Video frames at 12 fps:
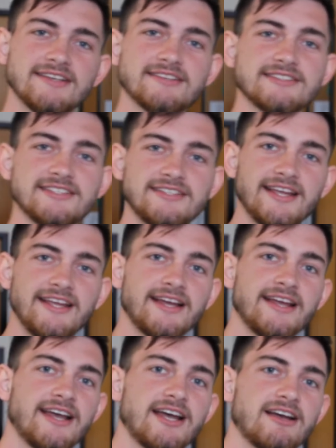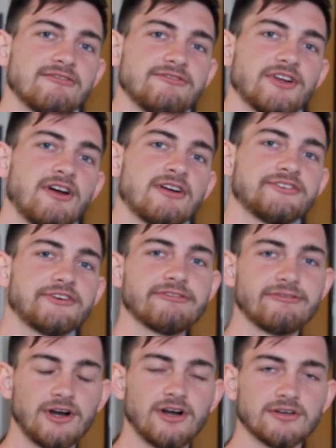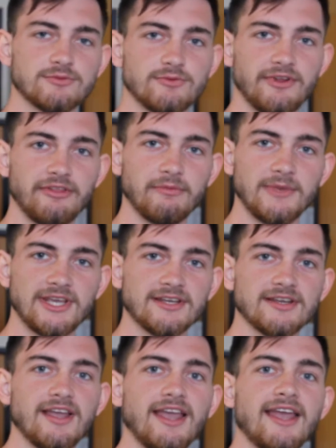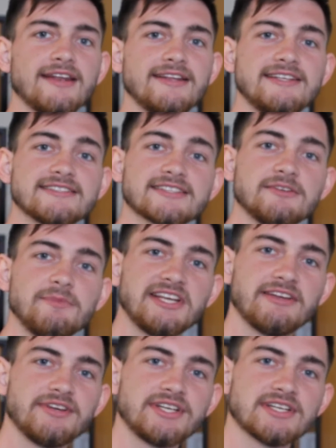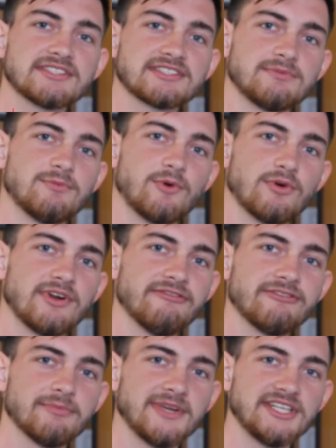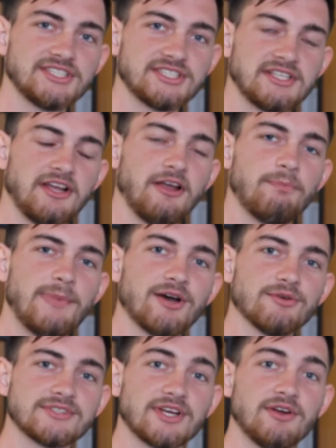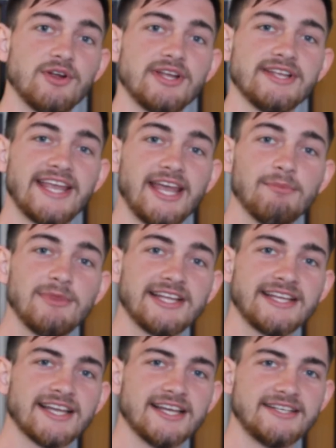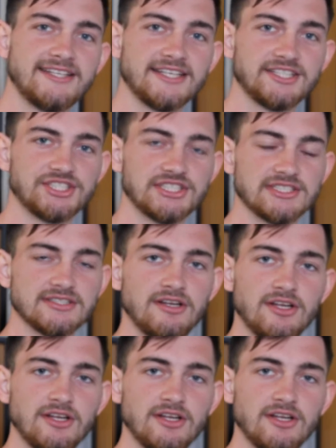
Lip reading: Today I have Dr. Fong with me, and he's going to be giving us some more information about gambling addiction.